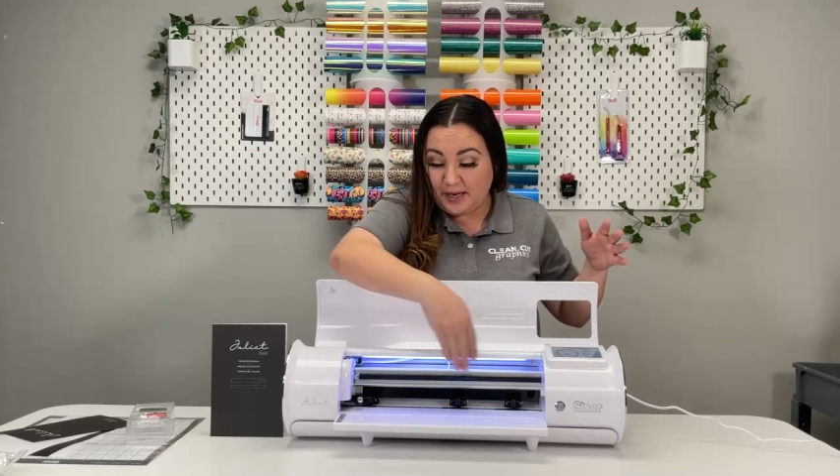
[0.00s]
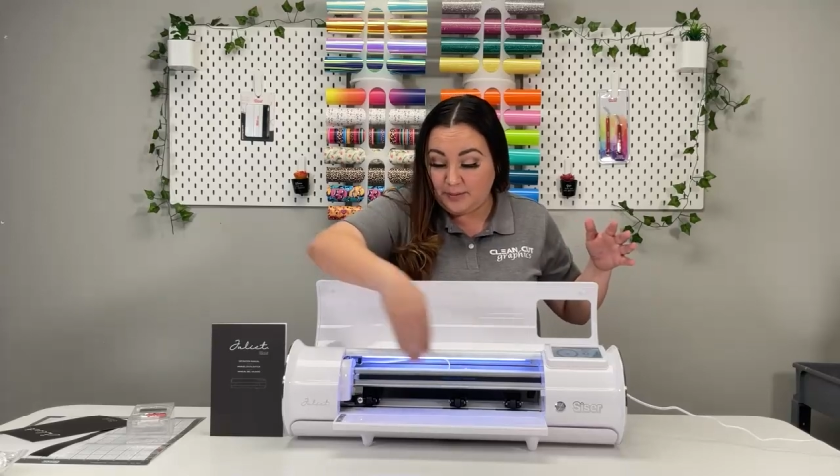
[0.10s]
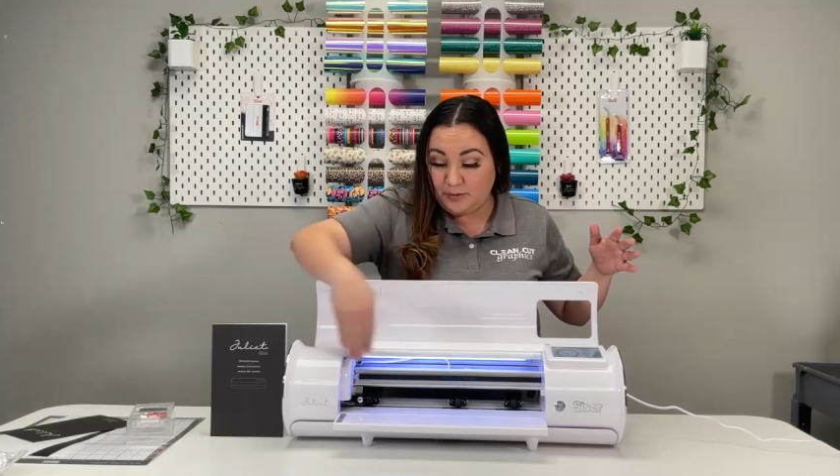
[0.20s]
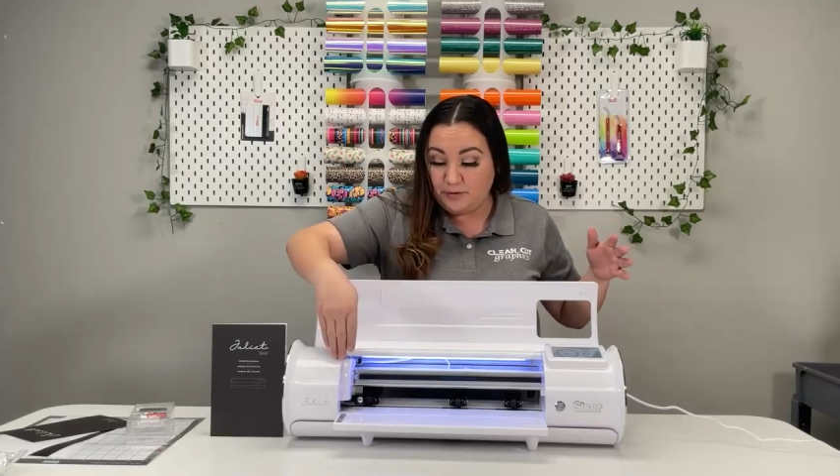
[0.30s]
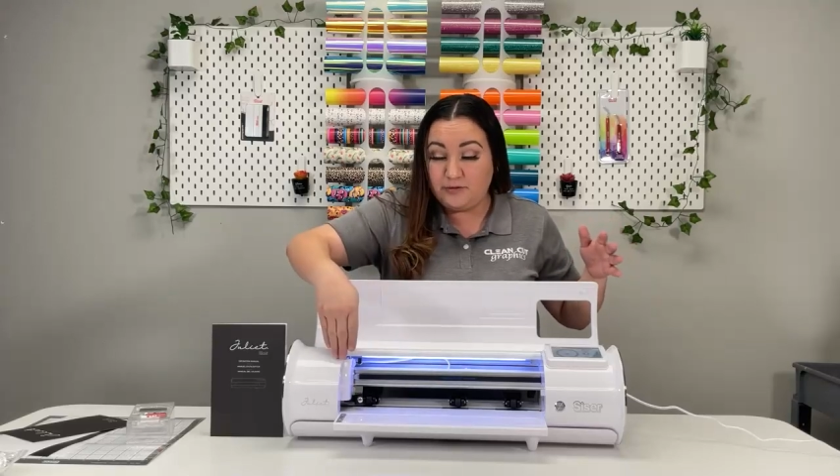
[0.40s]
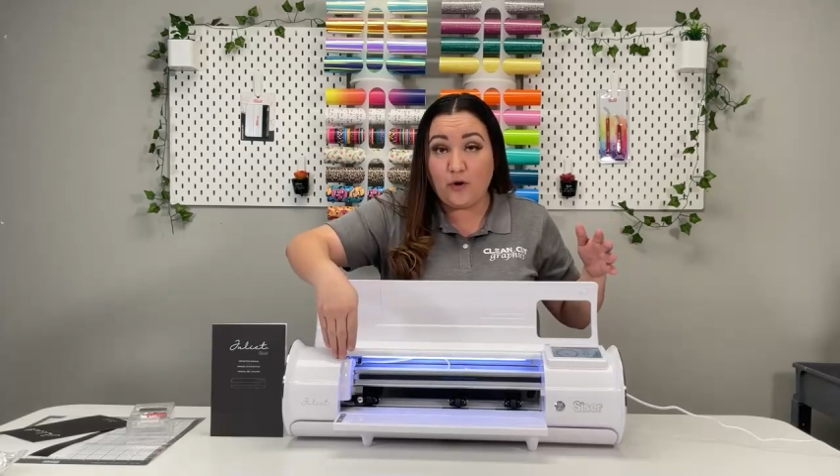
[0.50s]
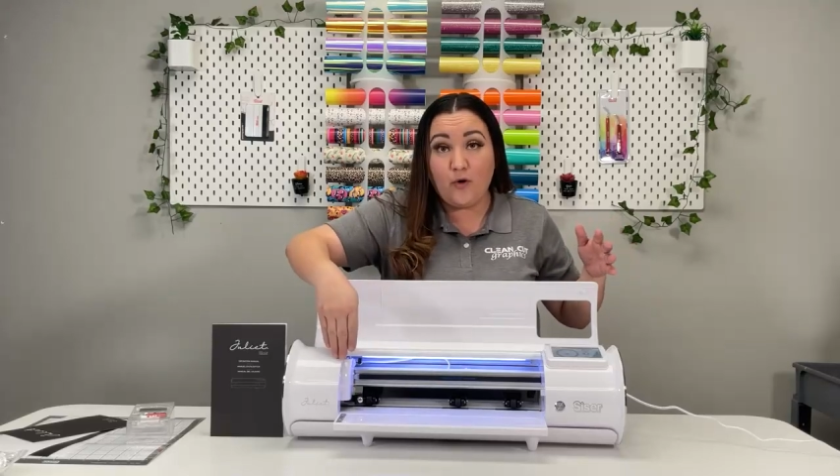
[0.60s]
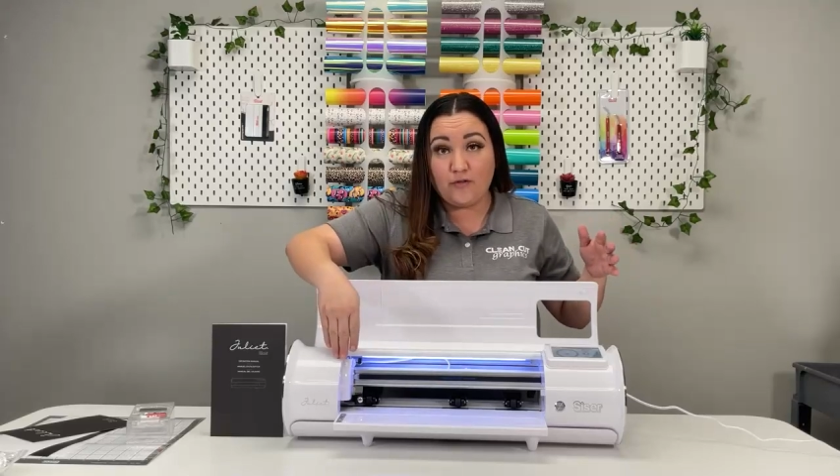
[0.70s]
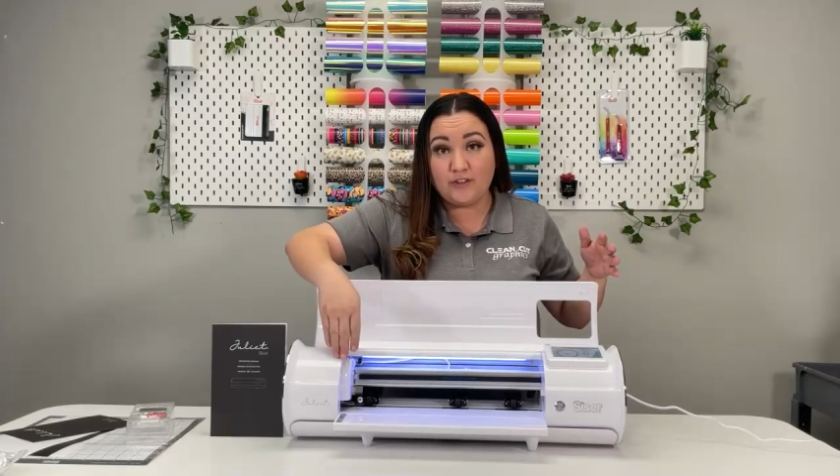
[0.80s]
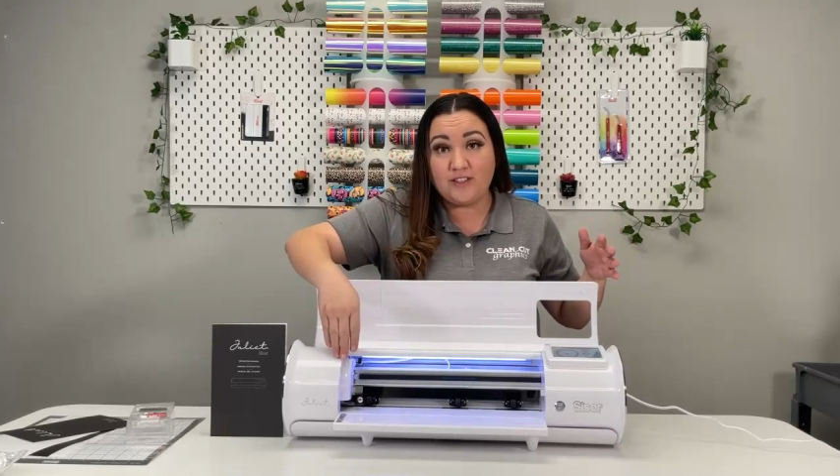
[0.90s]
it moved
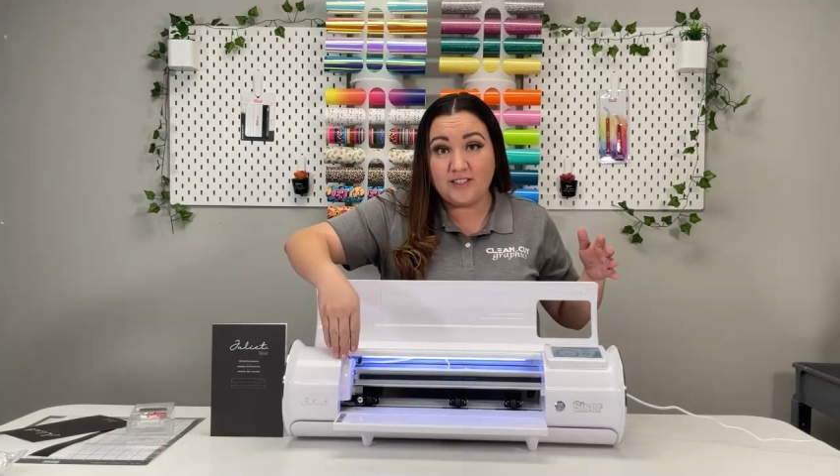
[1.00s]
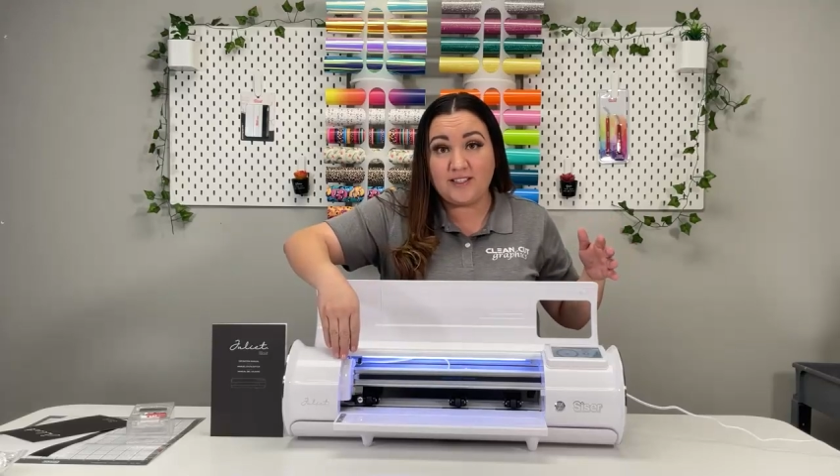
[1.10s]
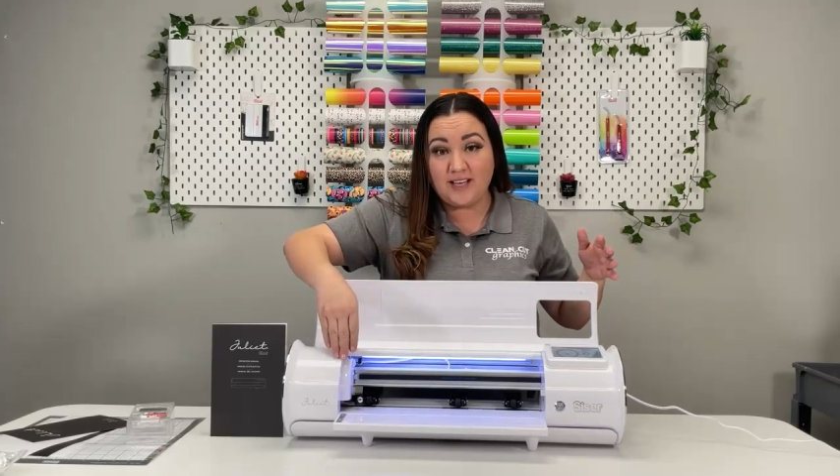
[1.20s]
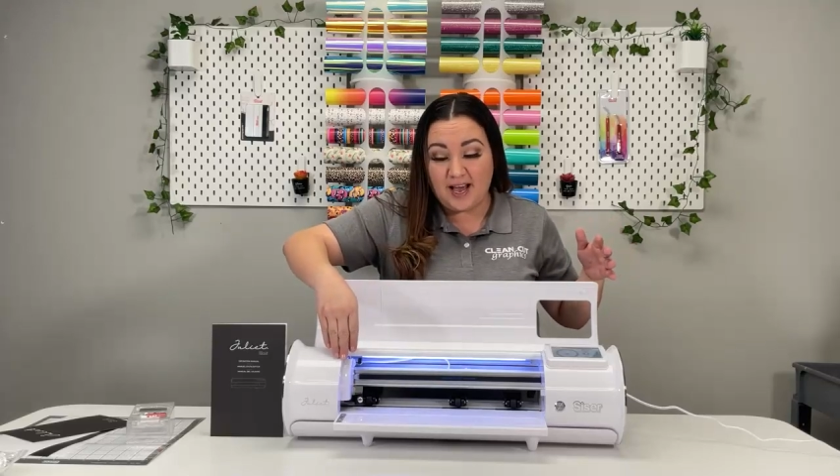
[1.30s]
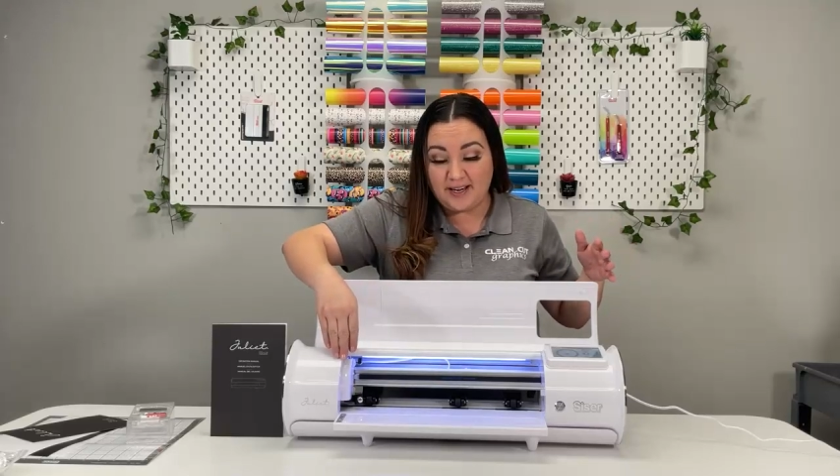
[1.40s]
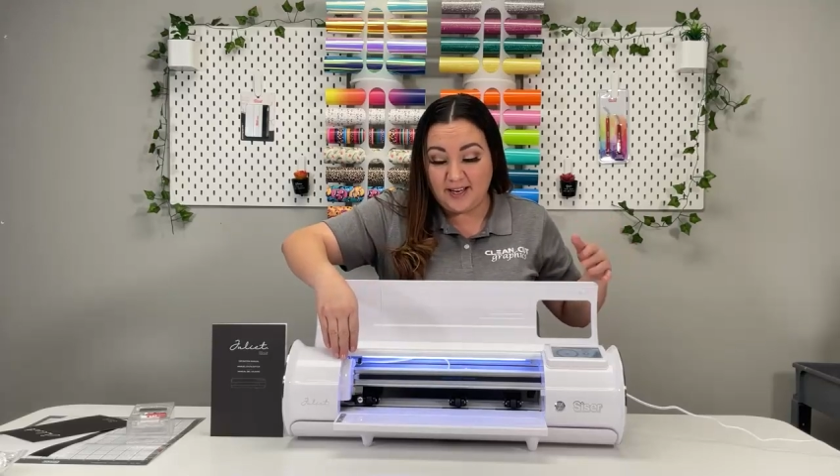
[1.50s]
over to the side.